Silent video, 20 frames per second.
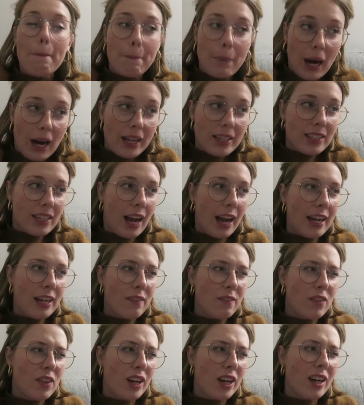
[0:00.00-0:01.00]
but
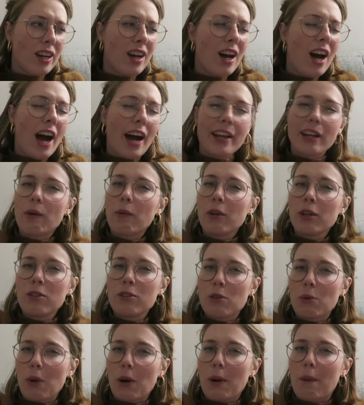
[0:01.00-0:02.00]
kind of the, I don't want to
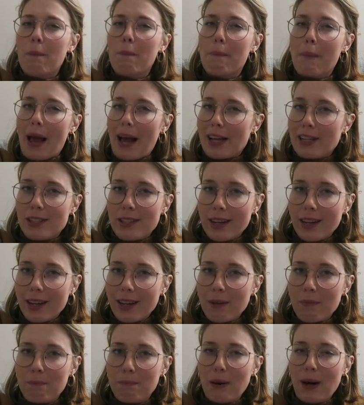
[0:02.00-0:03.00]
use the word
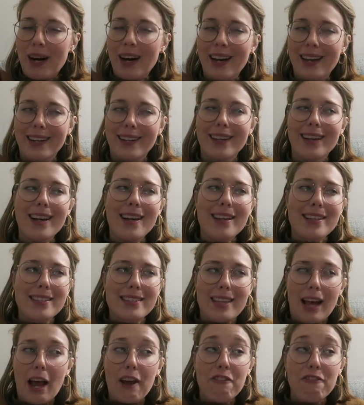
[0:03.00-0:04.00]
magic, but
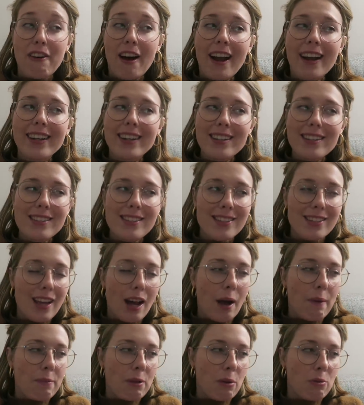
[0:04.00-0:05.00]
sci-fi-ness
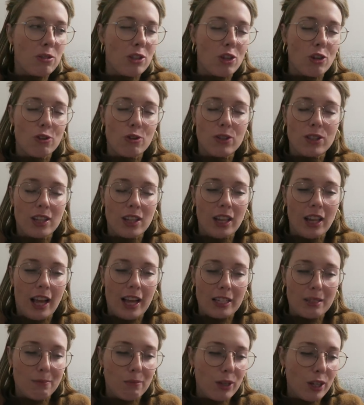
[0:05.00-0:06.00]
um, that was introduced in the
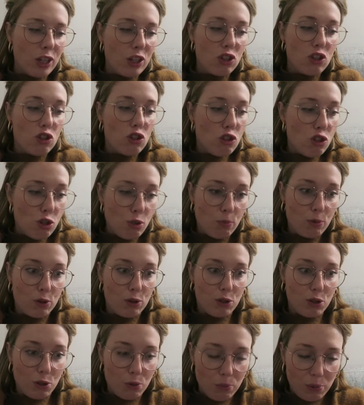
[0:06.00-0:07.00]
last book is just
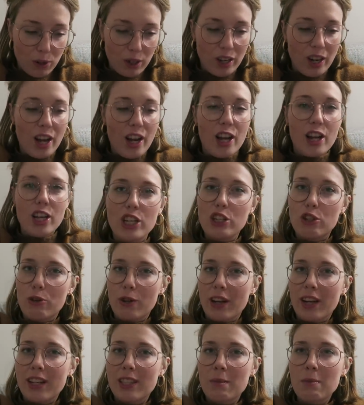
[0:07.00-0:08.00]
super, super
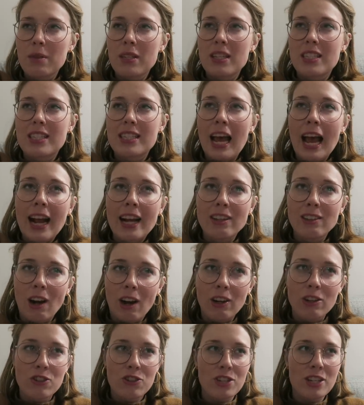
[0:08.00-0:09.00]
intriguing. Some of the
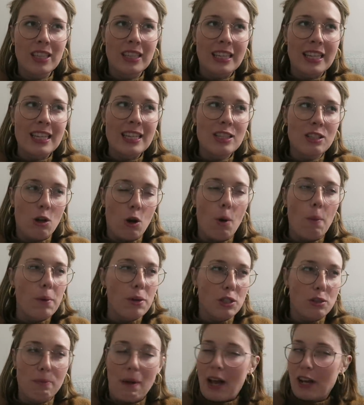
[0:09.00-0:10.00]
technology leans
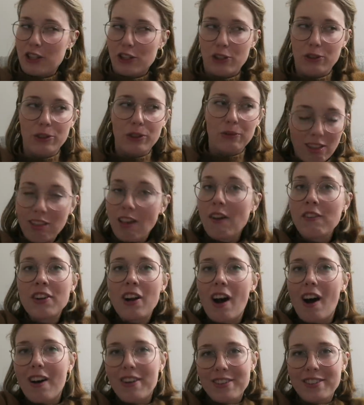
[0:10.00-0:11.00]
almost magical. Love
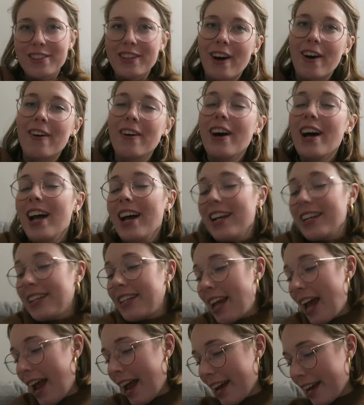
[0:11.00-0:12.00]
it all. So
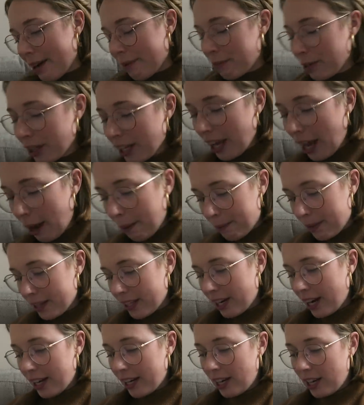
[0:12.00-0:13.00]
yay, I'm really happy
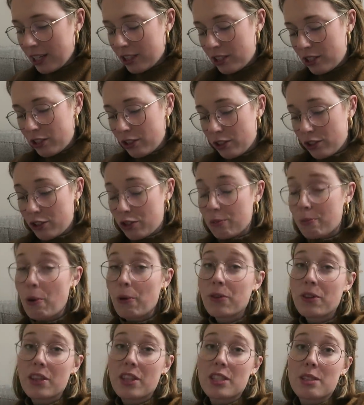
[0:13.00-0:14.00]
that I got to
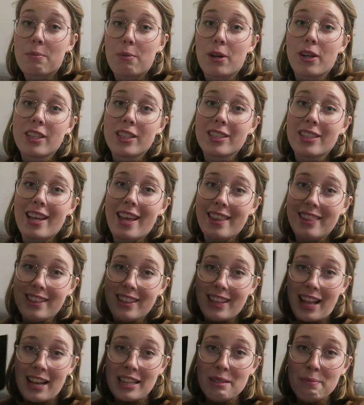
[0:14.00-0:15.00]
both of these books. And
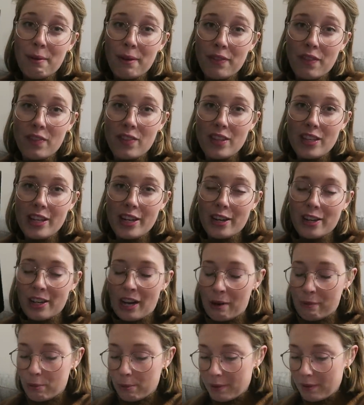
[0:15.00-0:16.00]
the last month of the
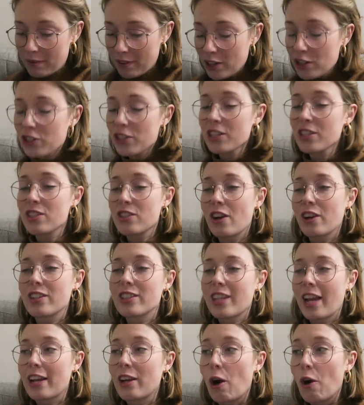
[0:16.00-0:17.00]
year, I will be finishing
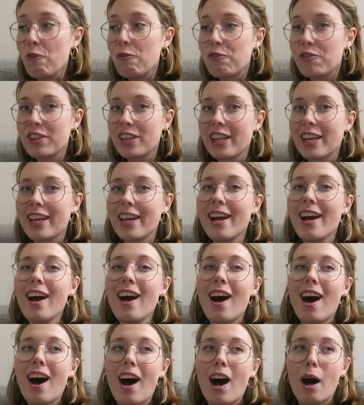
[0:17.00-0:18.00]
Starsight, hopefully
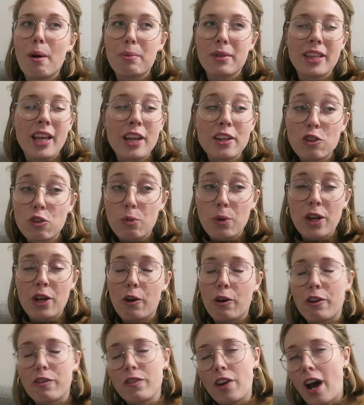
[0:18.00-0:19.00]
uh, by the end of the week,
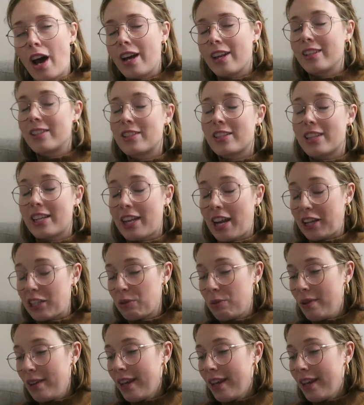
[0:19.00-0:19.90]
or if not, into the next